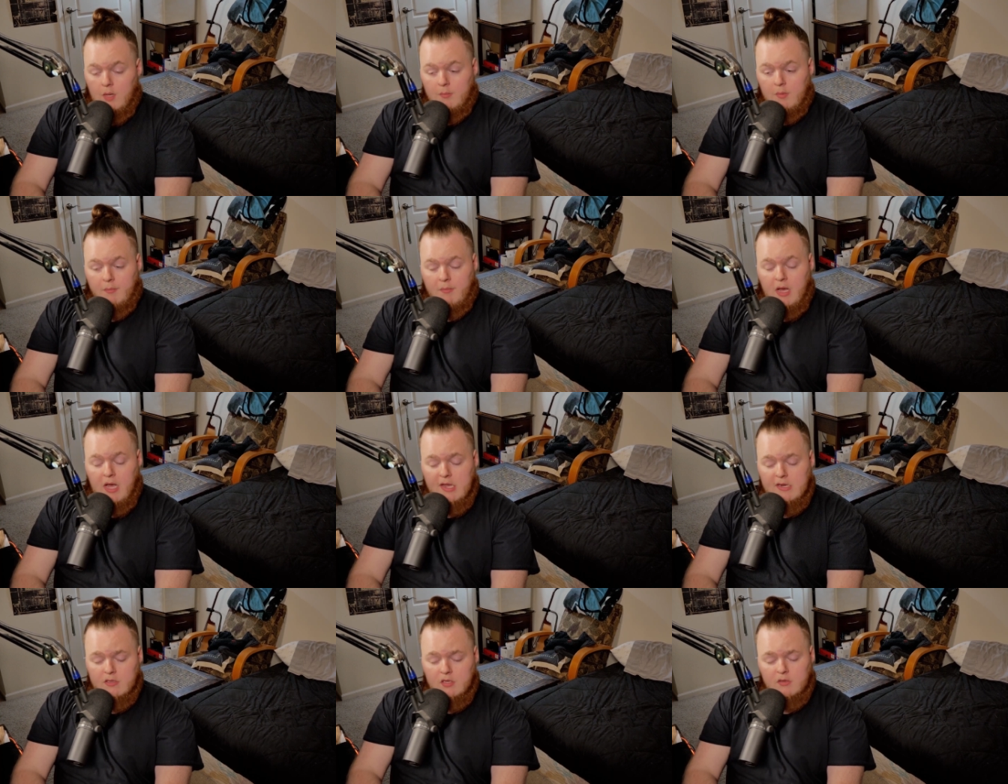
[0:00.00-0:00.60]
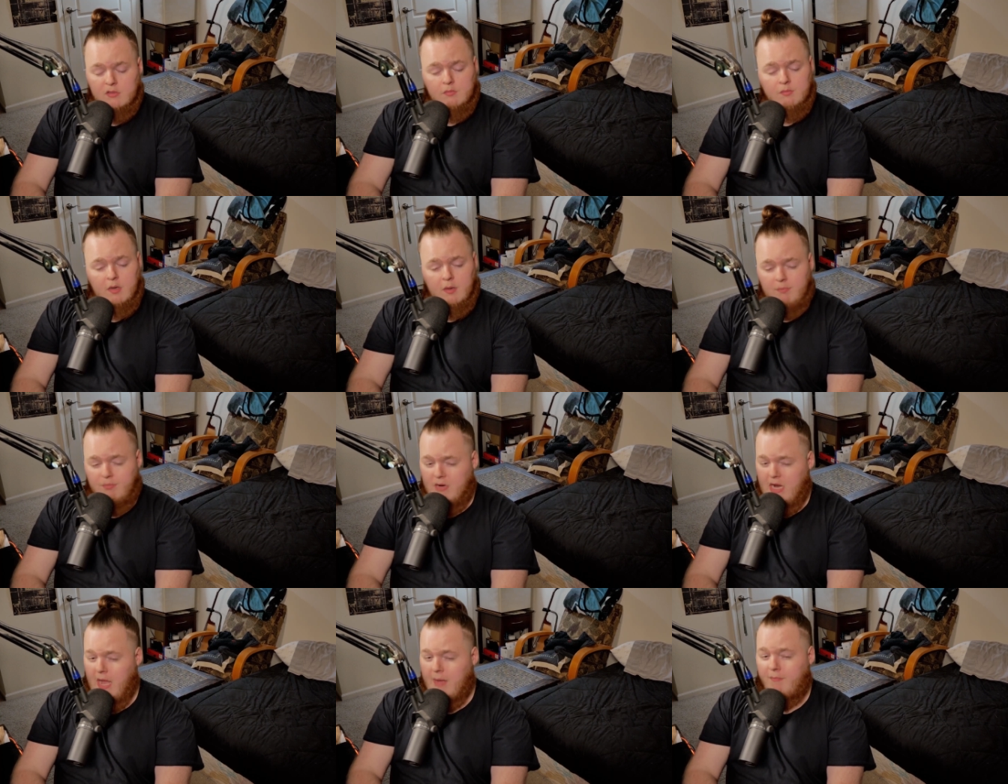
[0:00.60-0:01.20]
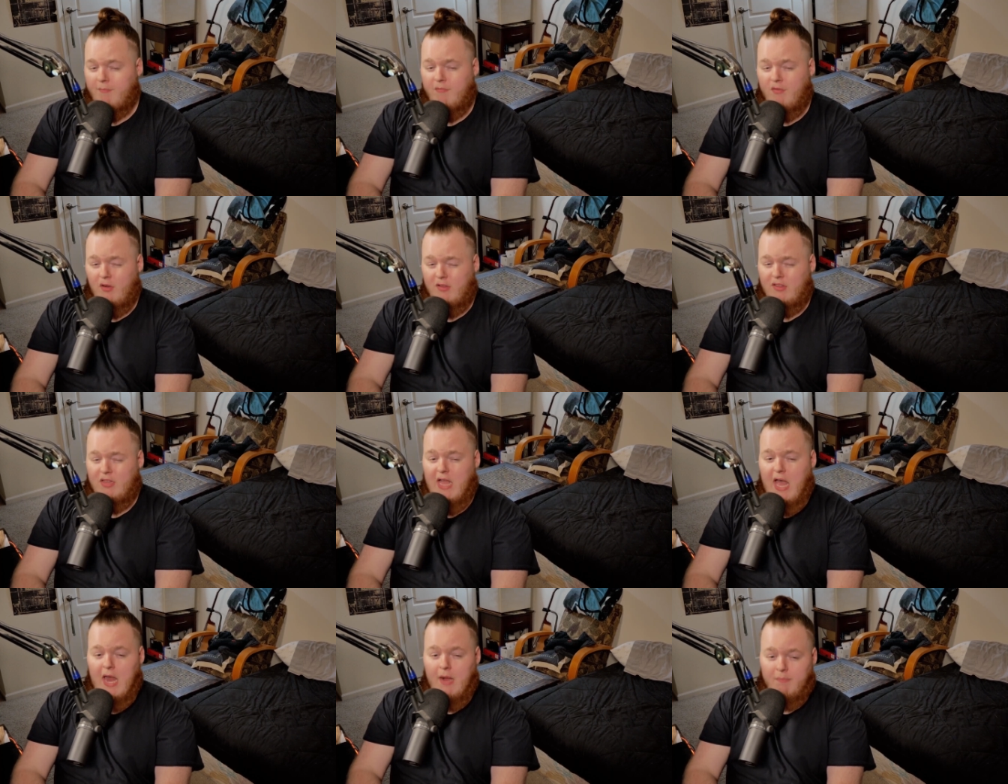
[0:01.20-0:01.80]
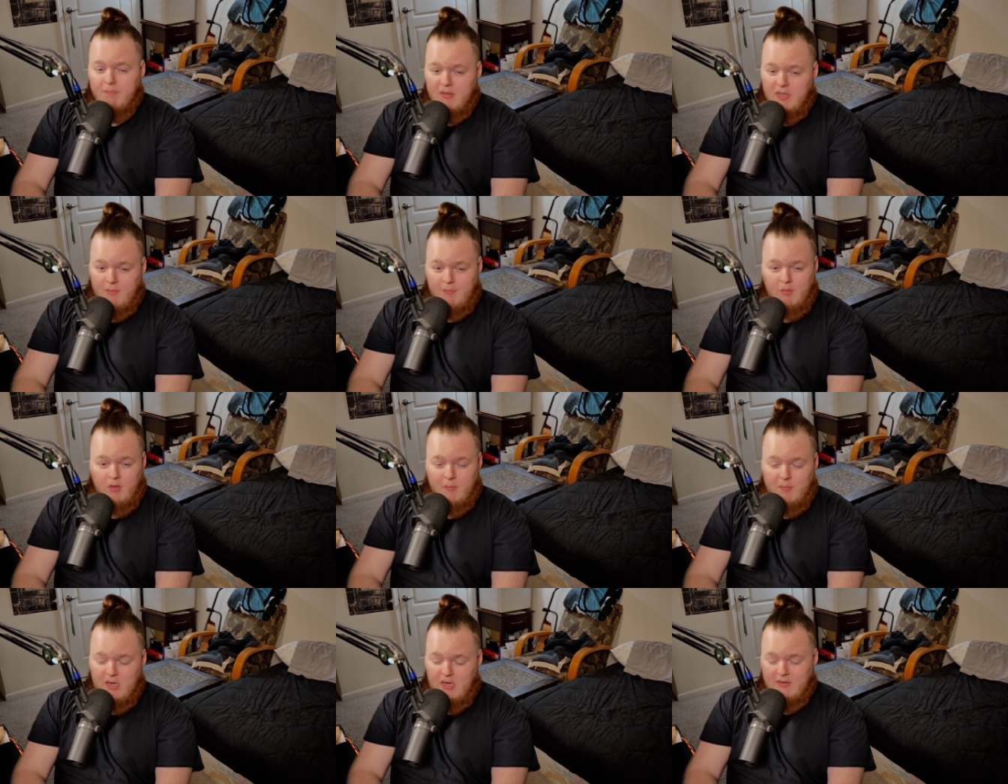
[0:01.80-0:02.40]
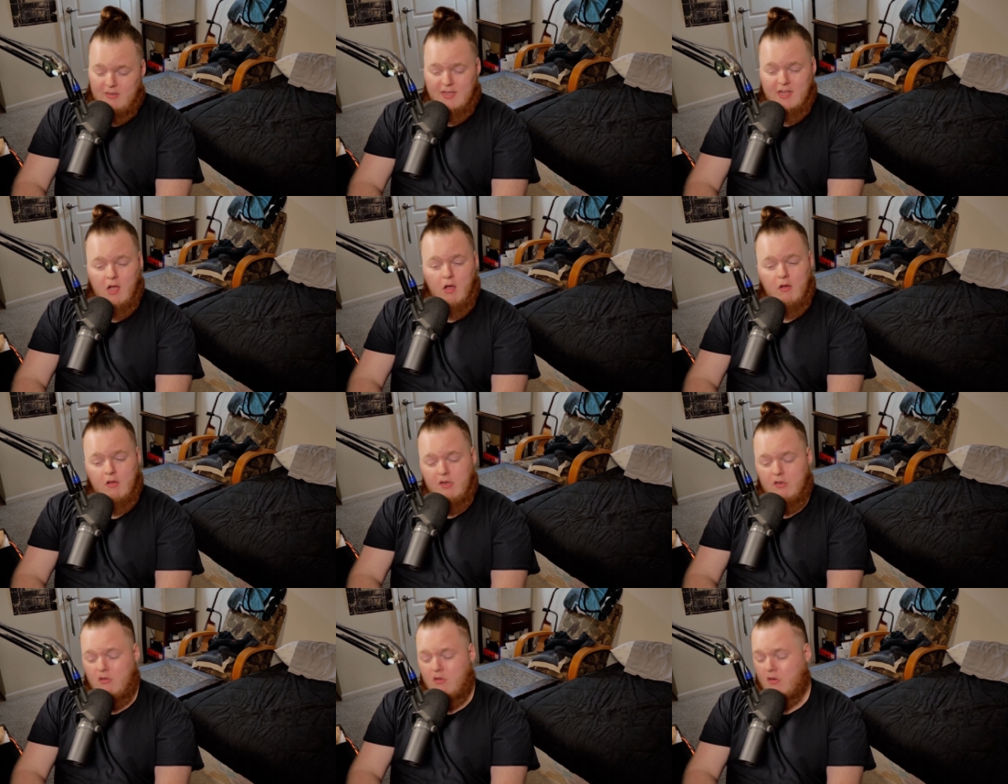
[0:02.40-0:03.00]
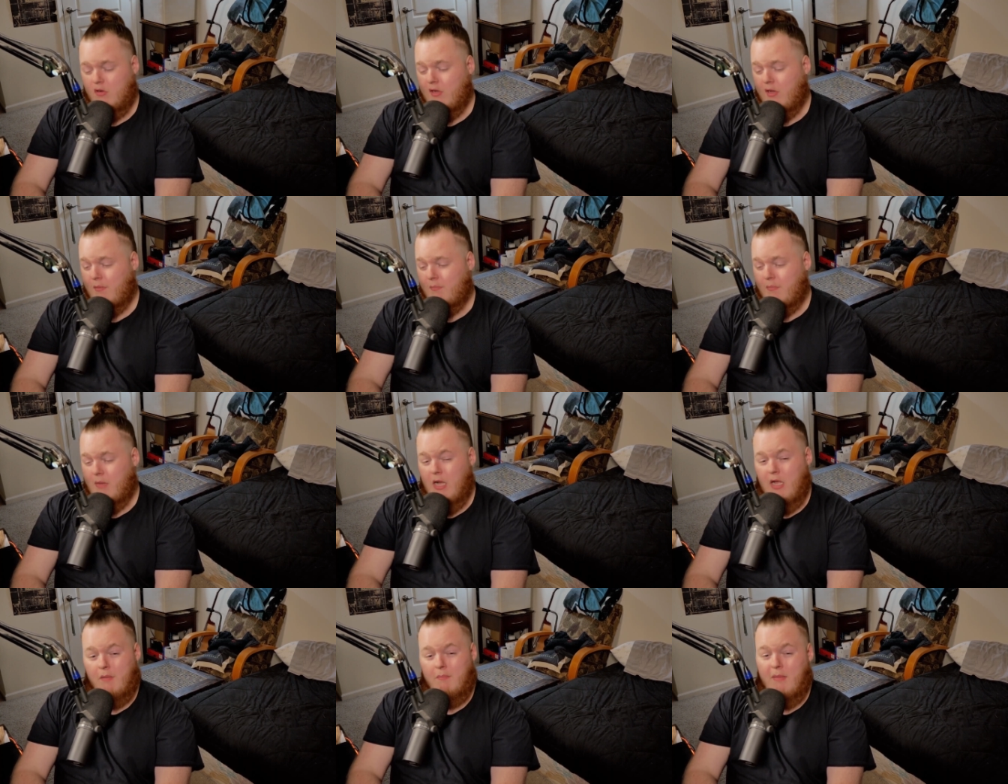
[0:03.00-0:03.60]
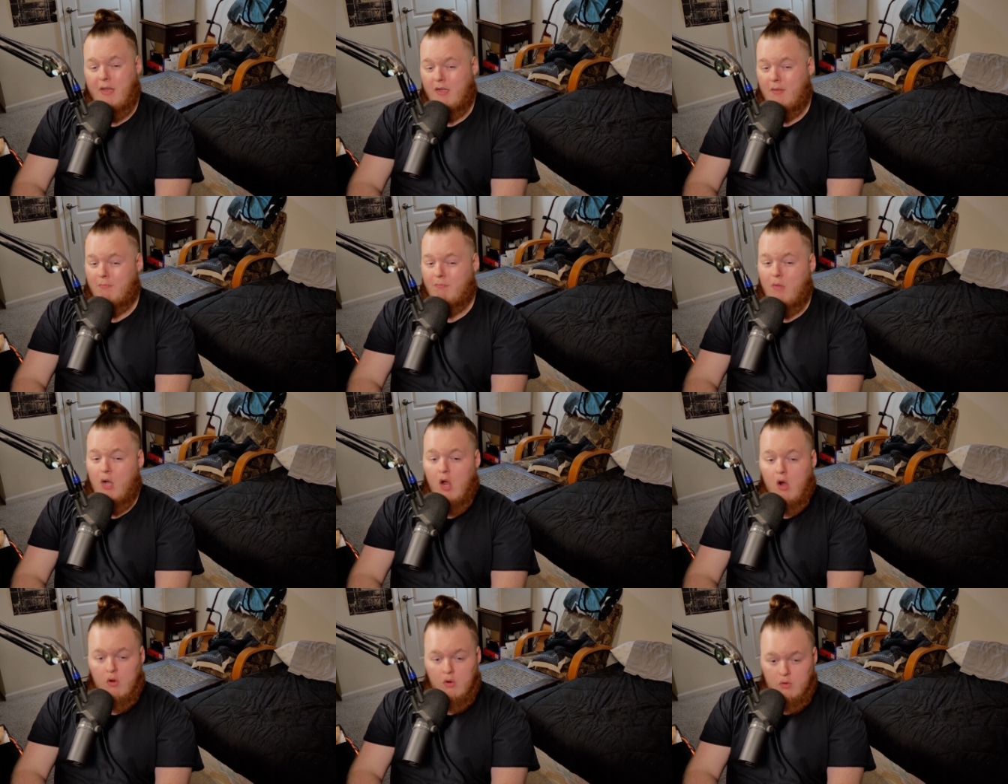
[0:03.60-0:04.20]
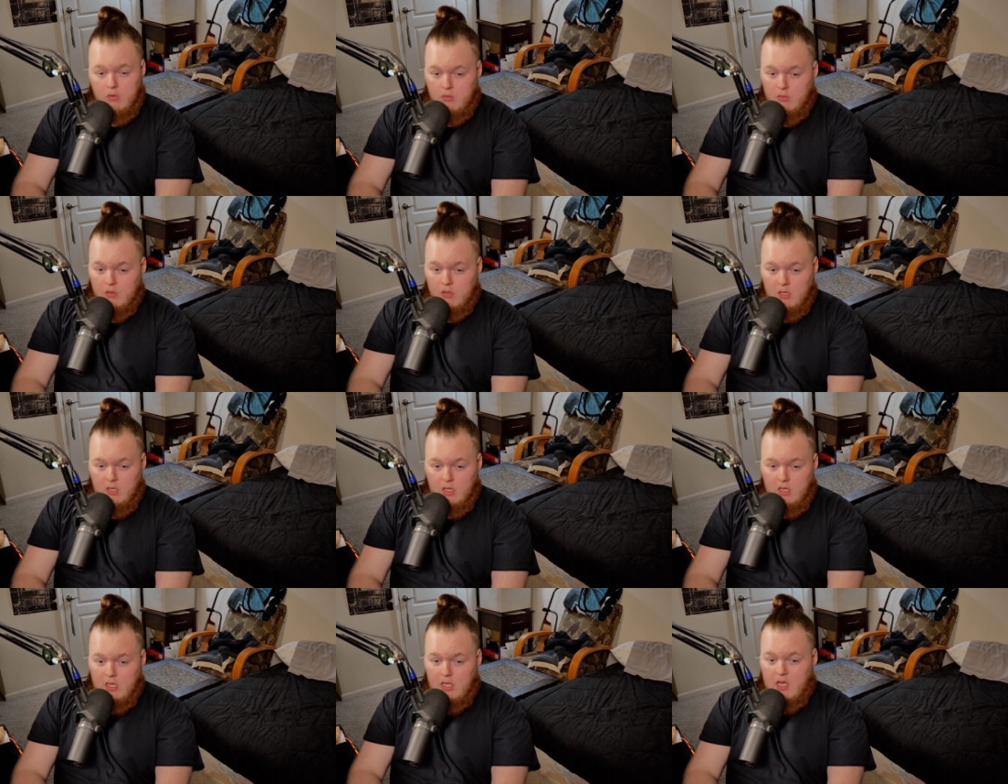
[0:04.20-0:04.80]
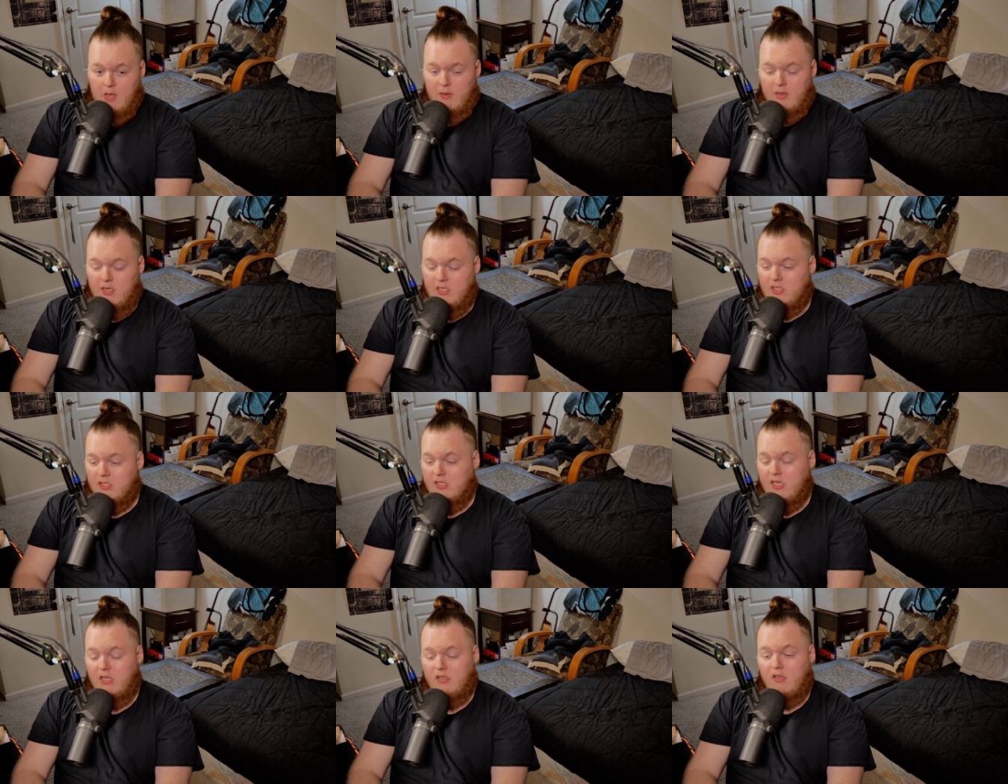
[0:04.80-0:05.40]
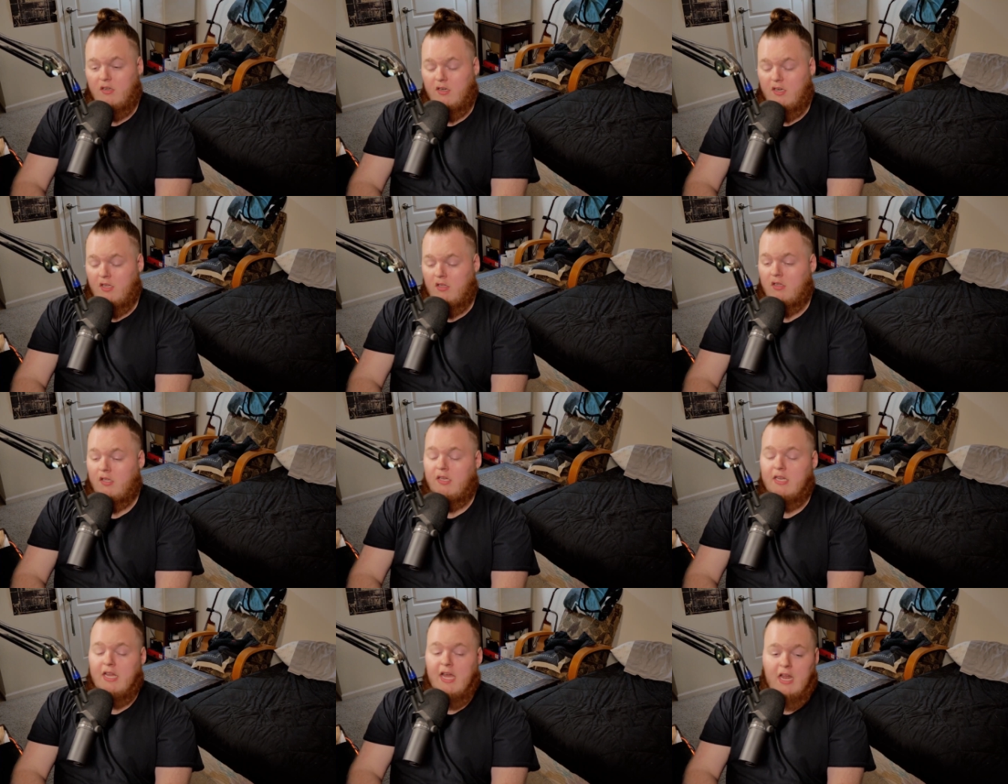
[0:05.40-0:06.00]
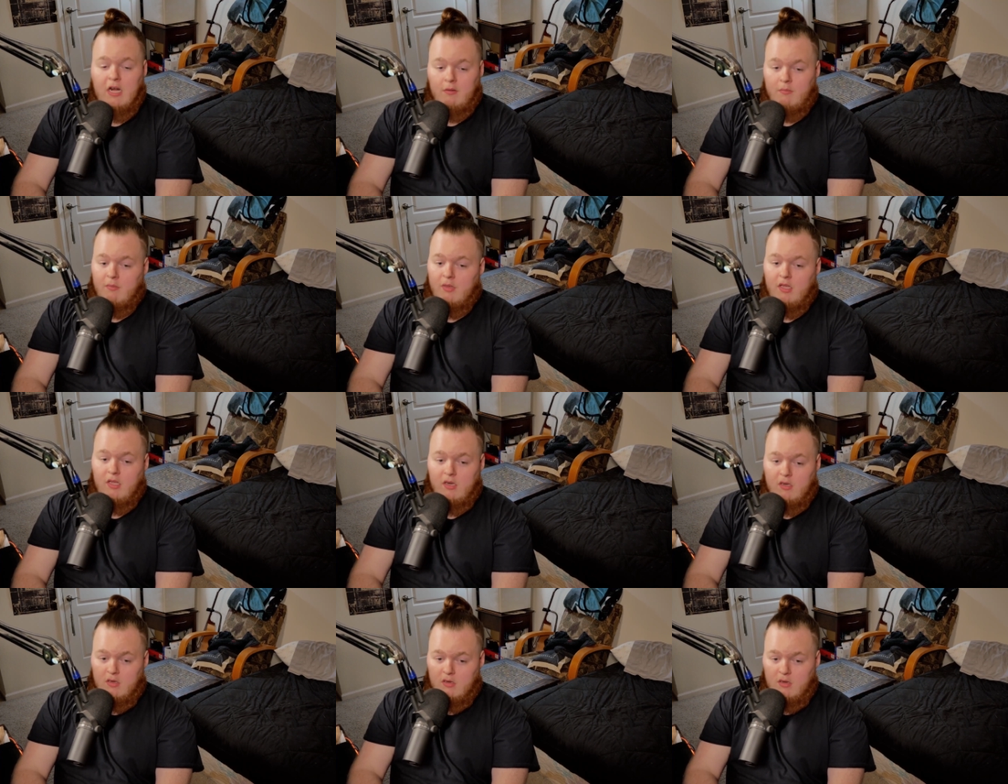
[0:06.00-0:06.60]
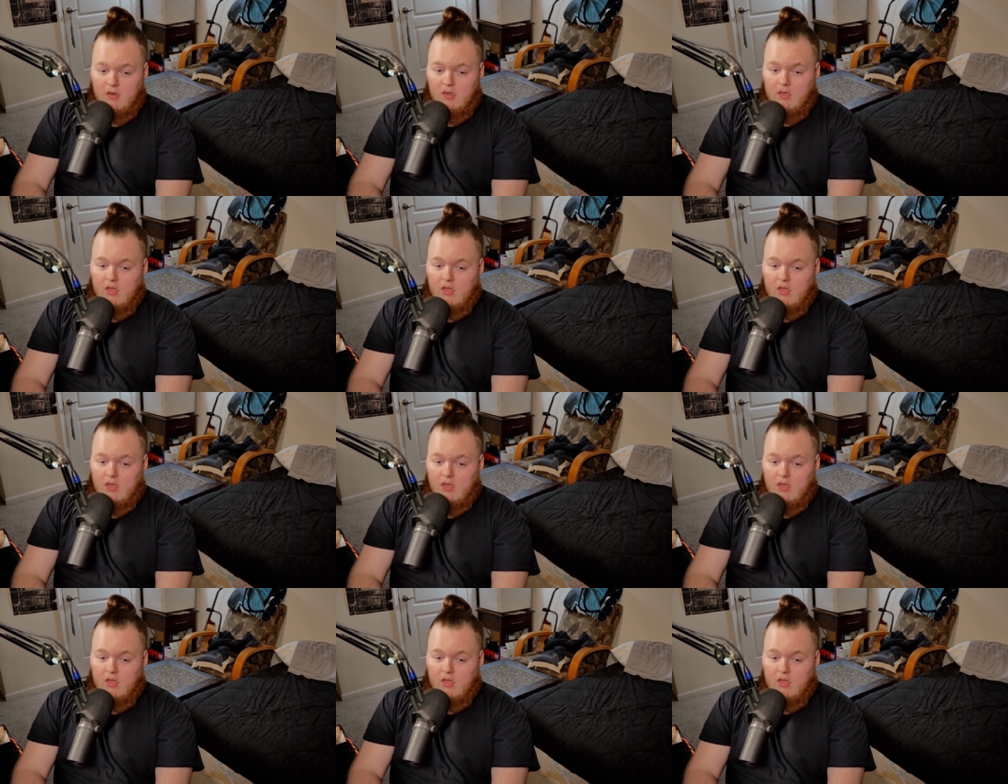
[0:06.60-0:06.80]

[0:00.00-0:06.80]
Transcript: But Mahito has been a problem for a lot of people. I mean, he took out he took out Mechamaru, and he just got done killing Nanami,